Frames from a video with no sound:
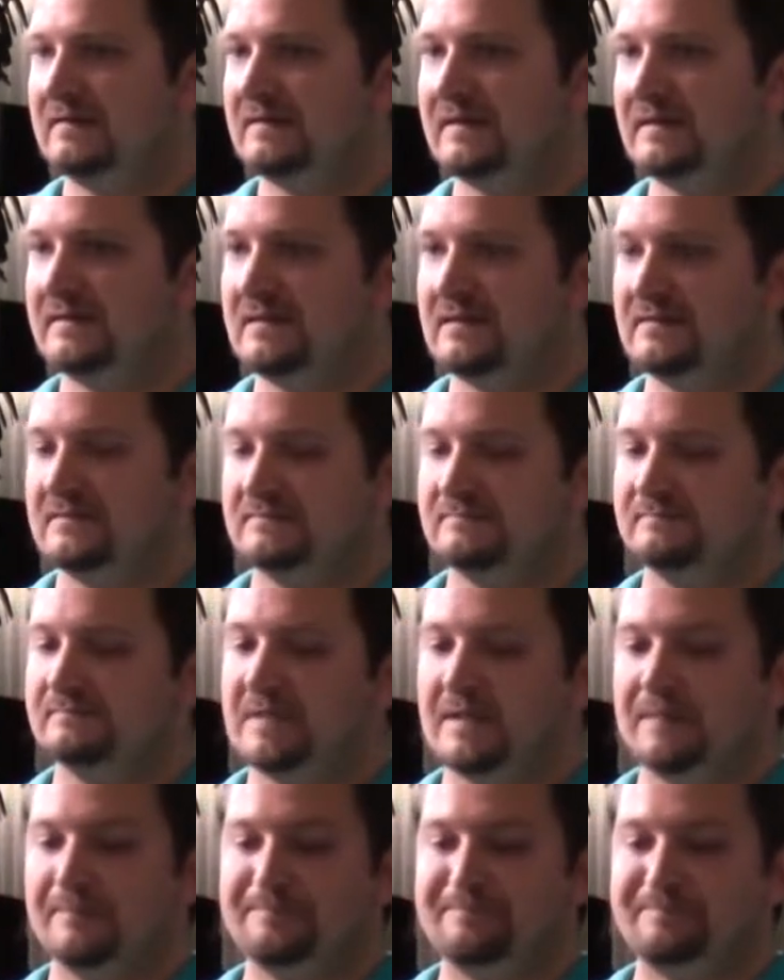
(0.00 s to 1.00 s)
And then
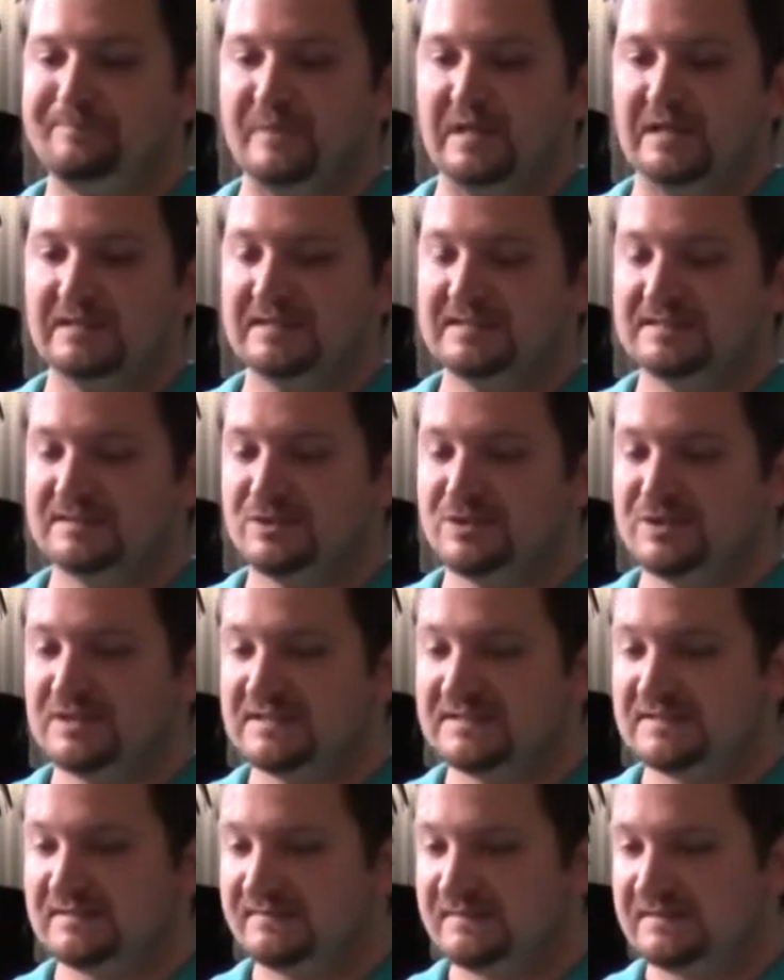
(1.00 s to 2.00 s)
um, that's the
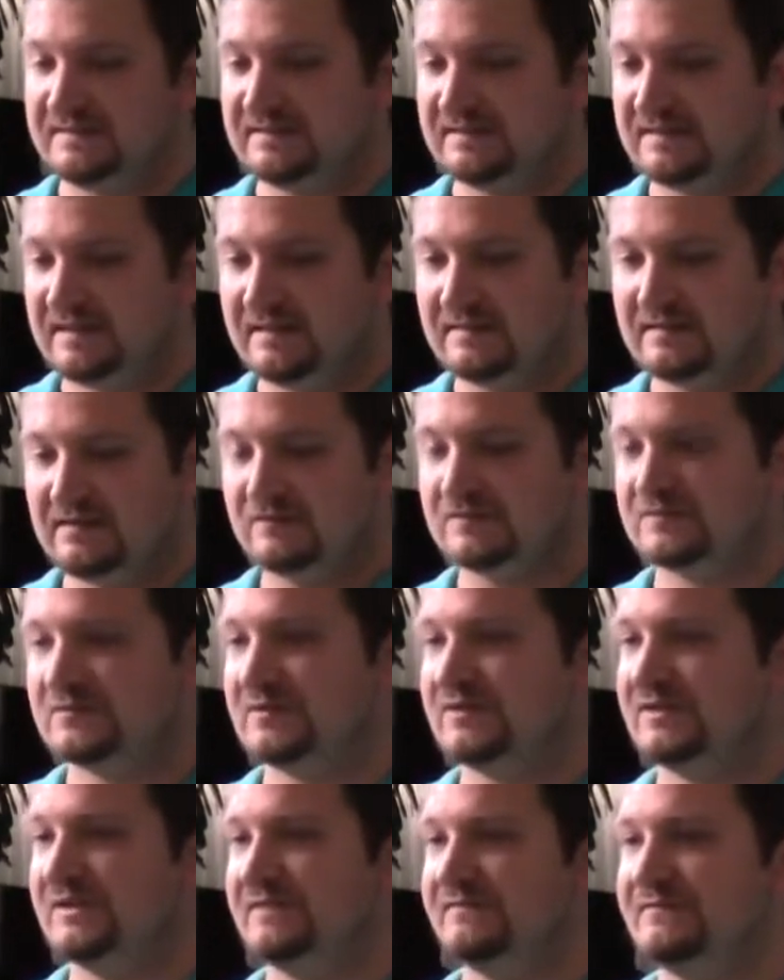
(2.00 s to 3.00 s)
gist of it. And I was
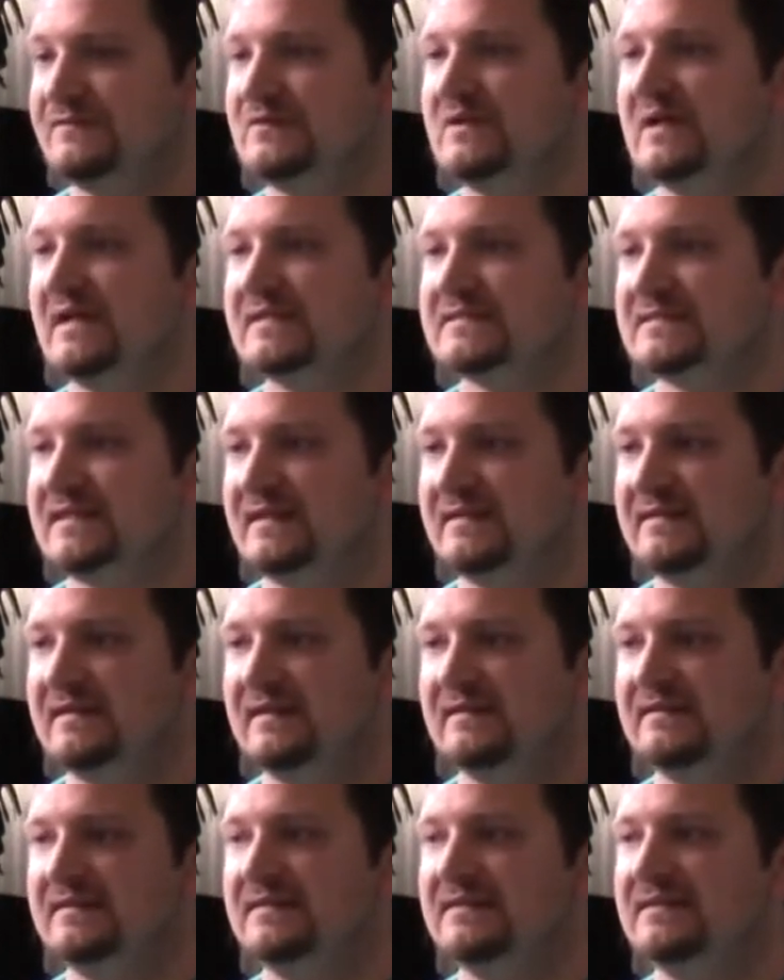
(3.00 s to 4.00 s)
wondering if you guys had
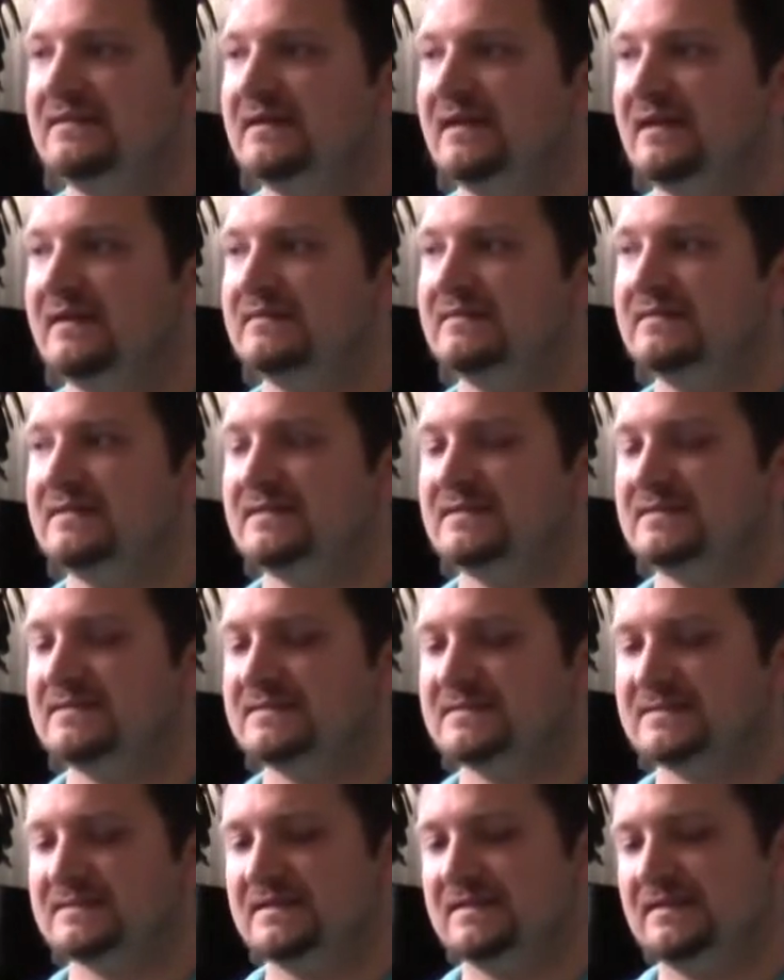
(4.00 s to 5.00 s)
any
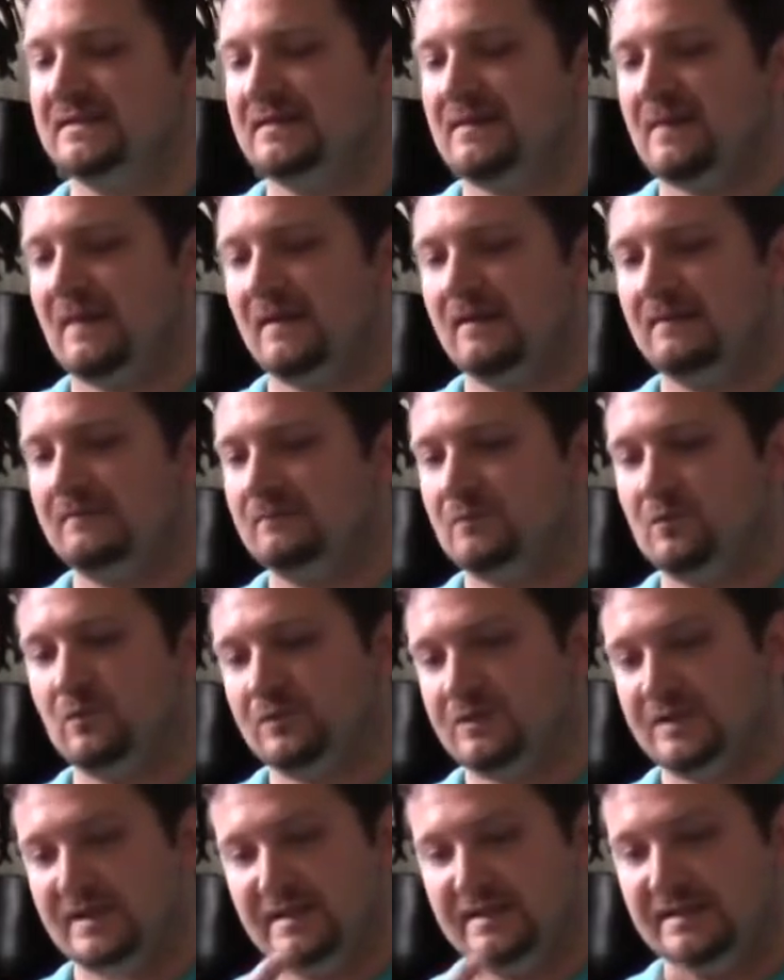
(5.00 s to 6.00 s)
ideas um,
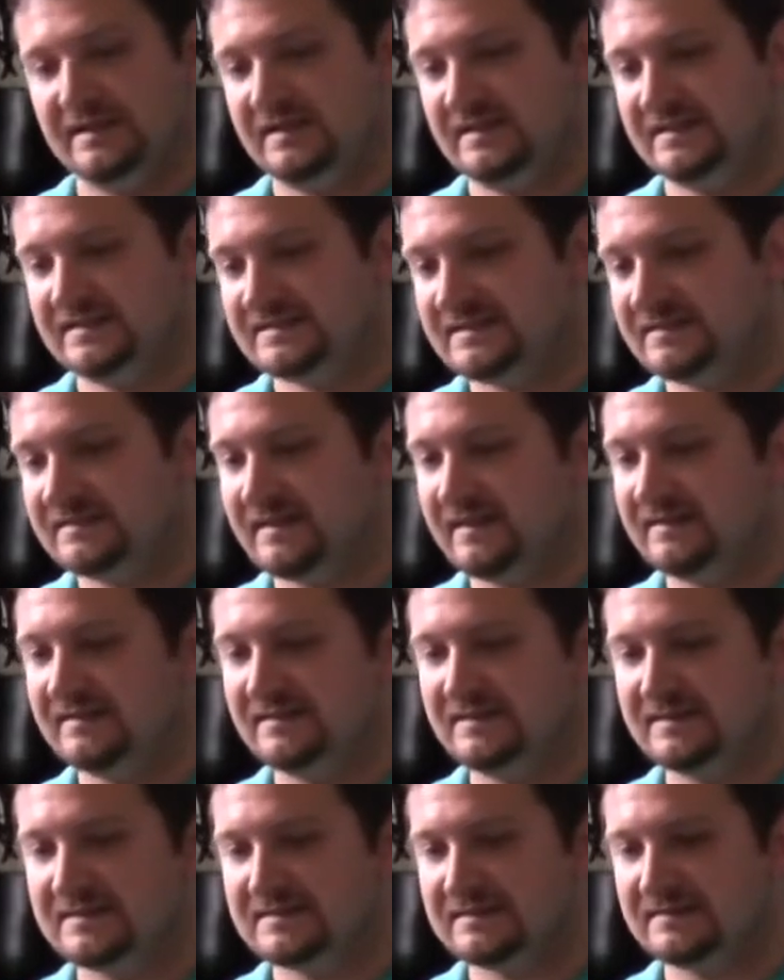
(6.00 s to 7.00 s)
or any instant
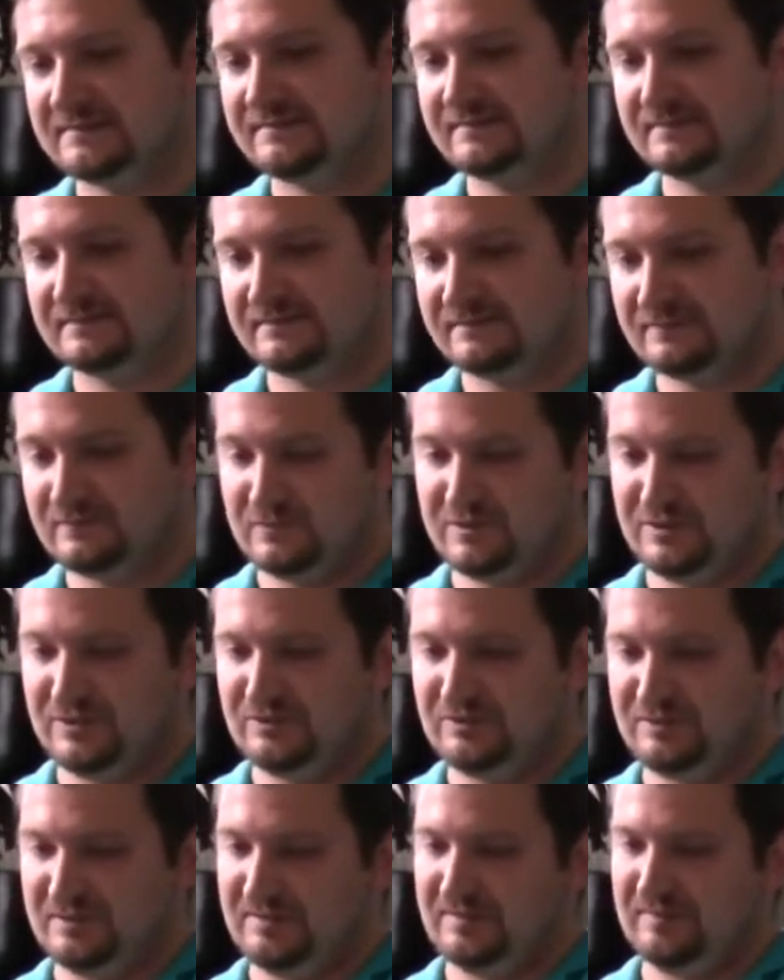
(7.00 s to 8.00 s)
ideas of, of what
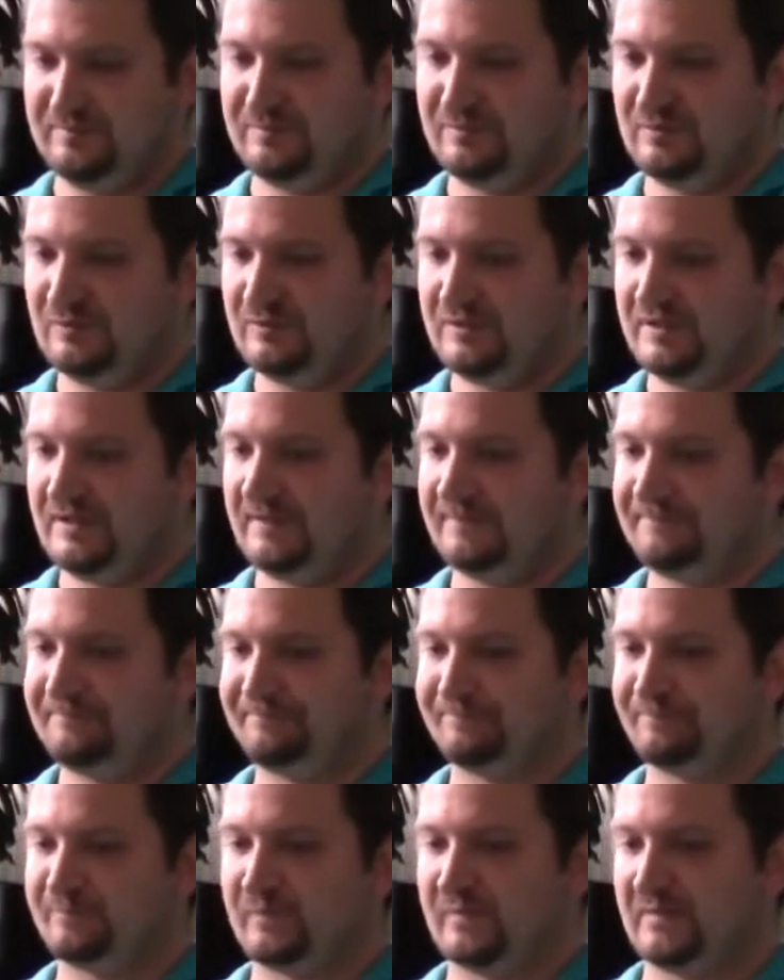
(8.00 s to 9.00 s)
you could employ
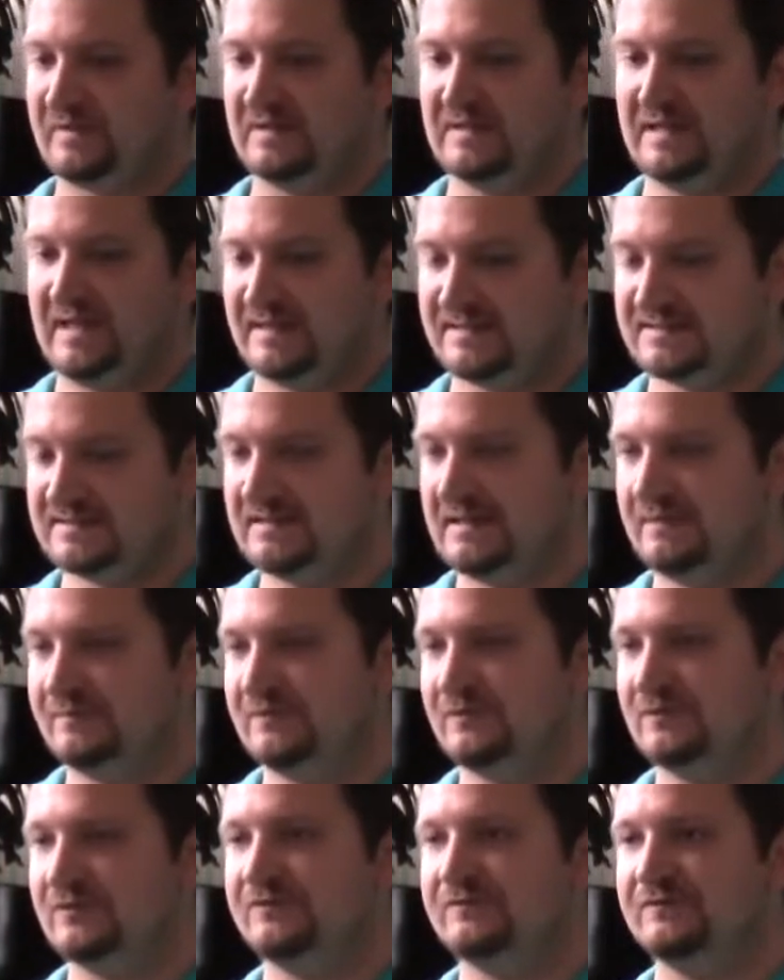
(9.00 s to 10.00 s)
an Excel
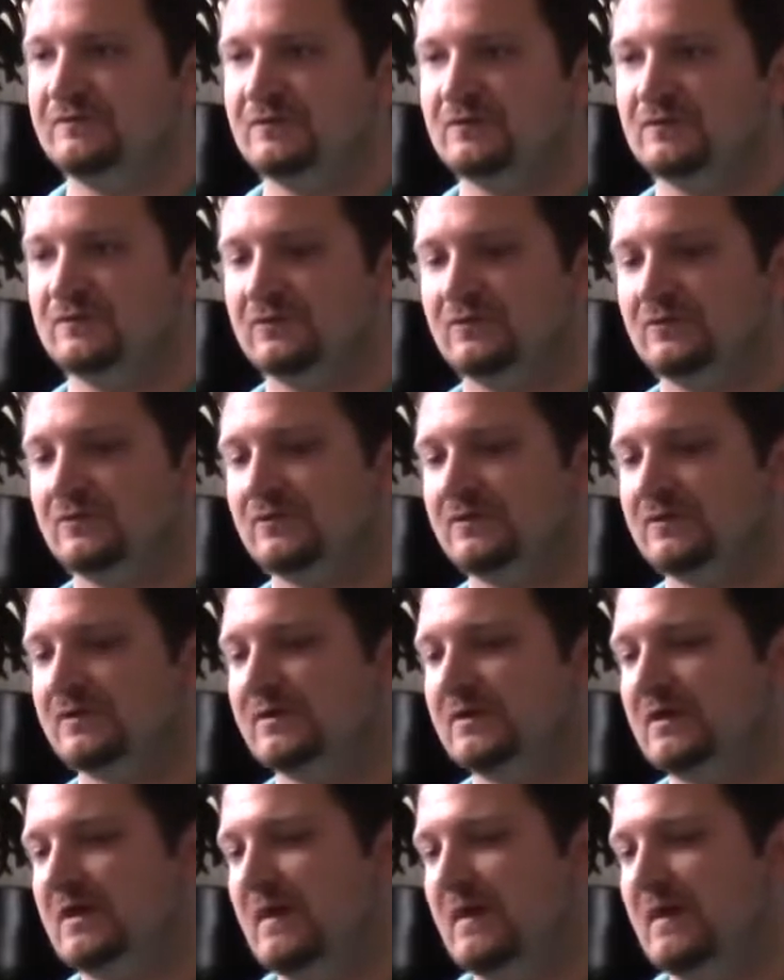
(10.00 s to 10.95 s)
uploader for, or